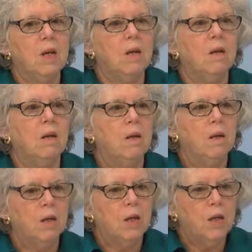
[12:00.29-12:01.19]
in,
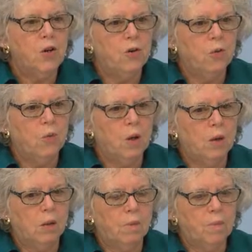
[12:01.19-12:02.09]
you know,
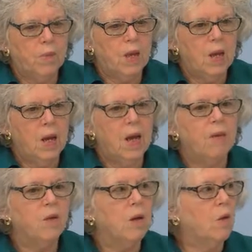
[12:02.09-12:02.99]

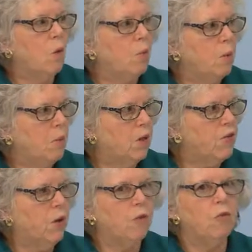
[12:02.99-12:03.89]
having an open
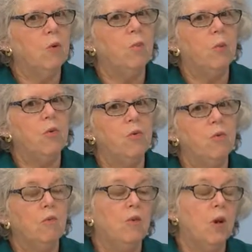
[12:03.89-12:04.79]
mahjong group,
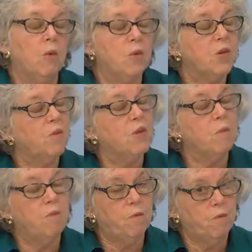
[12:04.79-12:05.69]
who knows of
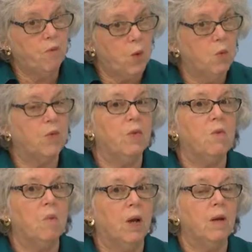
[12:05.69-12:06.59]
some folks who
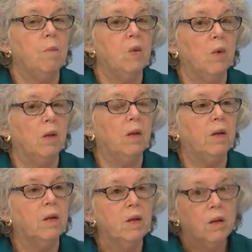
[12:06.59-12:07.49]
might be
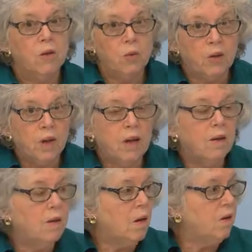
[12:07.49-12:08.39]
willing to
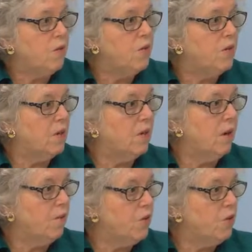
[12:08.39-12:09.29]
attend on Tuesday
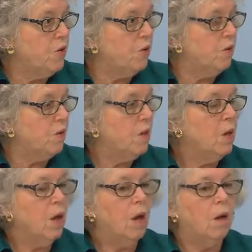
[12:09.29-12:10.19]
afternoons,
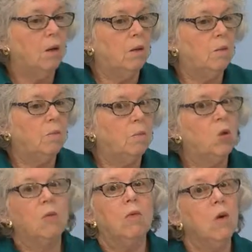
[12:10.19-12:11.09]

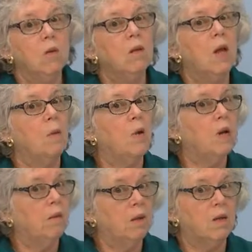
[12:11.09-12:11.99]
call the
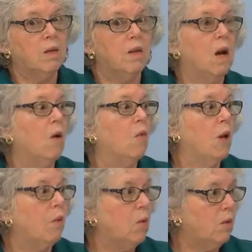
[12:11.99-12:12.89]
library and let us know,
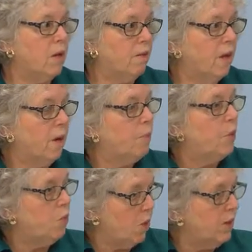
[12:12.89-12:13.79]
and we'll get that up
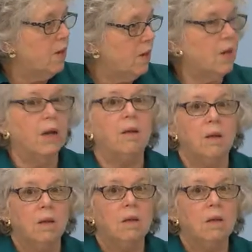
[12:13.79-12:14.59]
and running again.